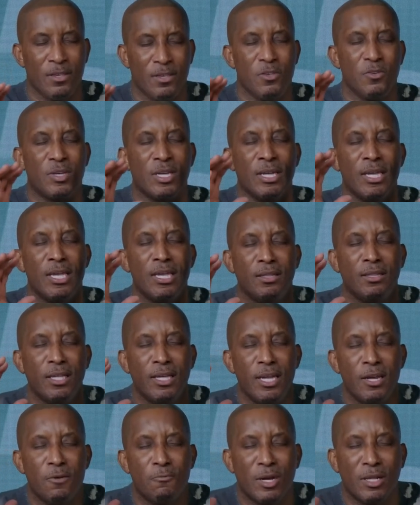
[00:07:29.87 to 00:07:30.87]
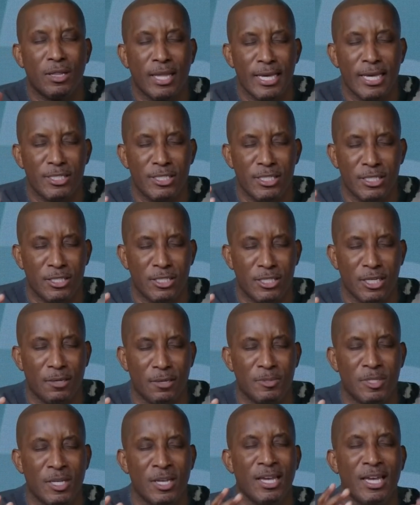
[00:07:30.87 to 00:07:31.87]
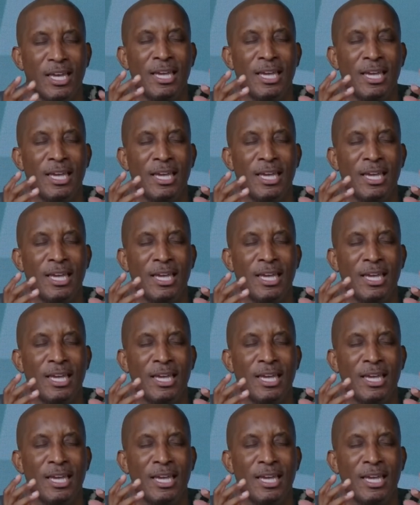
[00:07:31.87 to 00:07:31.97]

You can heal it in relationships.